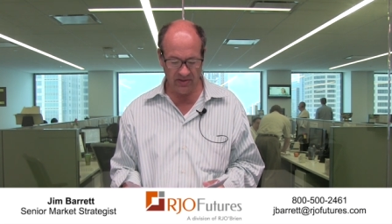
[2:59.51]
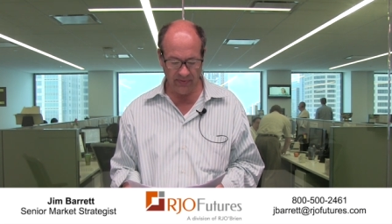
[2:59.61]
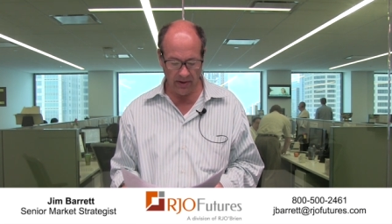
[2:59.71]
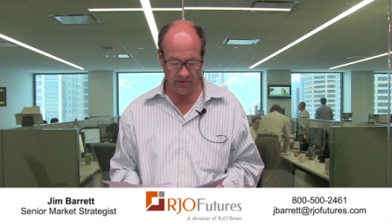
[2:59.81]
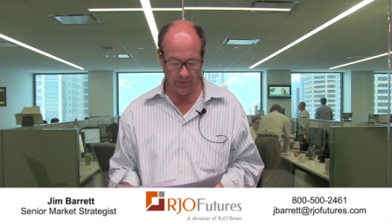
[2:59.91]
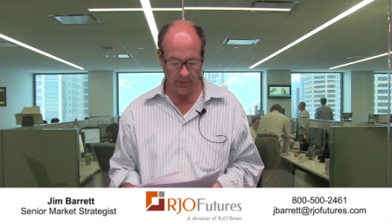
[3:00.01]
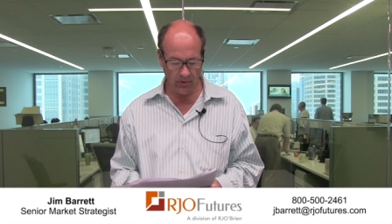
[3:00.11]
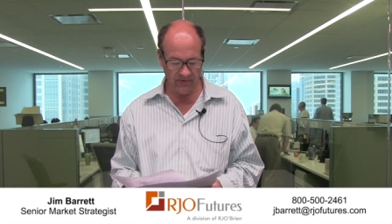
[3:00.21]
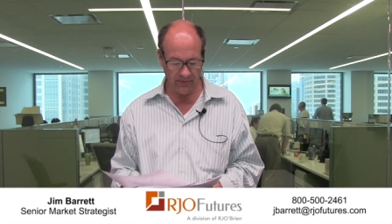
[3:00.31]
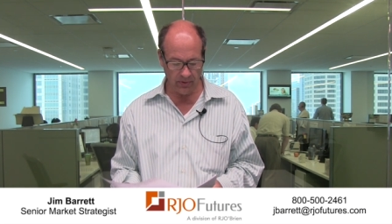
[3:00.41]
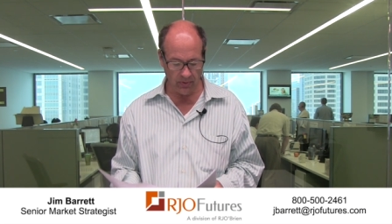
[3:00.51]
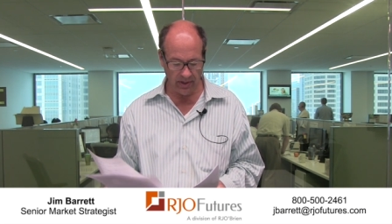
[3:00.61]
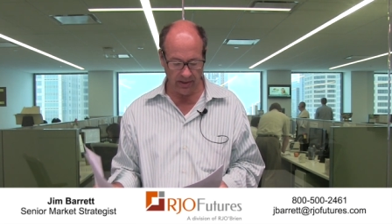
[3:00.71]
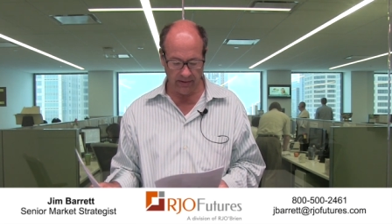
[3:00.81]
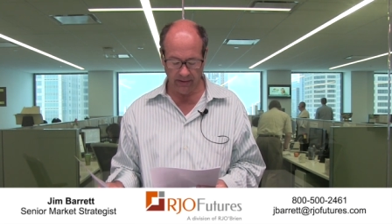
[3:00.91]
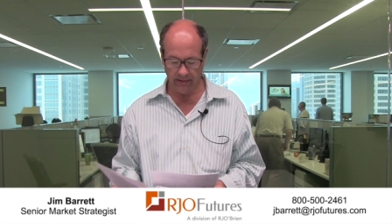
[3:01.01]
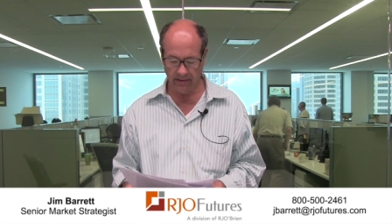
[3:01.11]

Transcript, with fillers: As far as reports for the week,